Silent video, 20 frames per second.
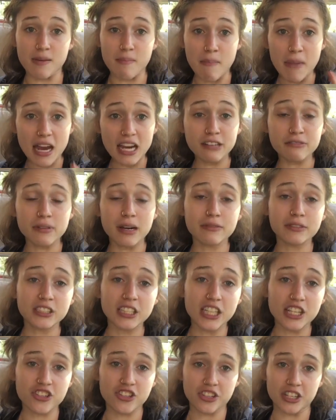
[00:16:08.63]
The main
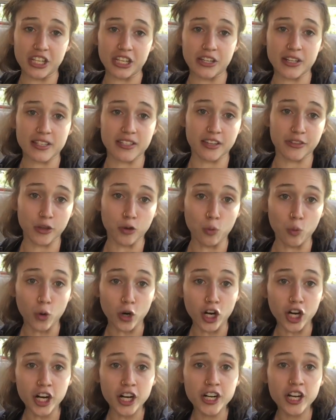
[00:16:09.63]
revelation here is that the
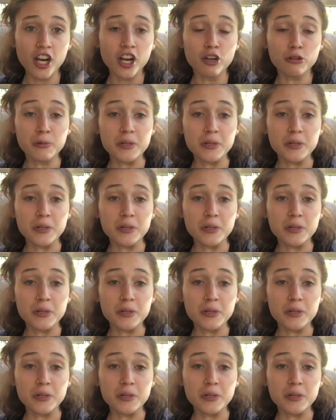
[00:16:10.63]
word